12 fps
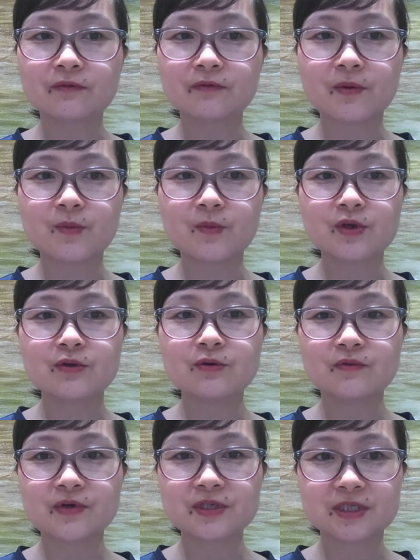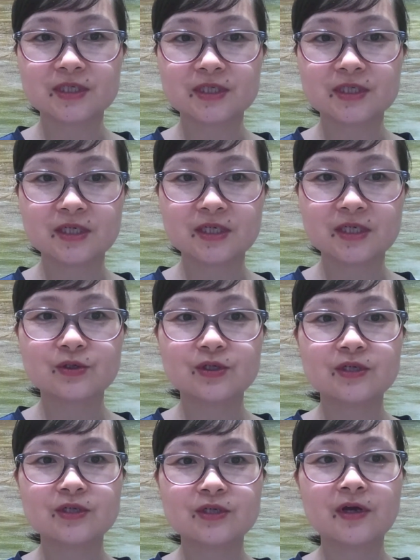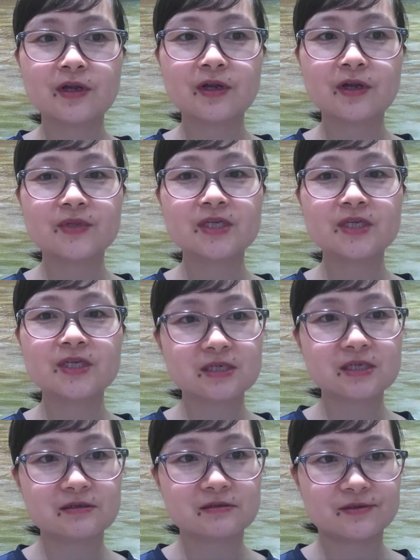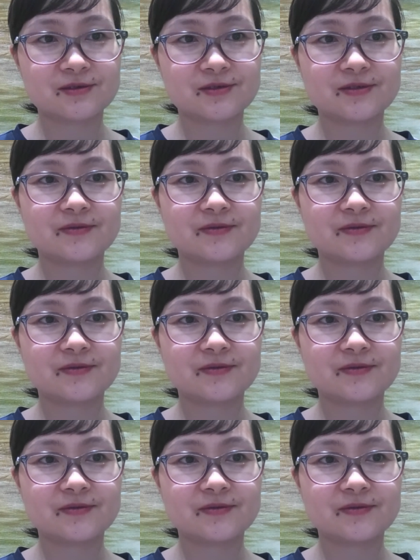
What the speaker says: from the university to develop these skills?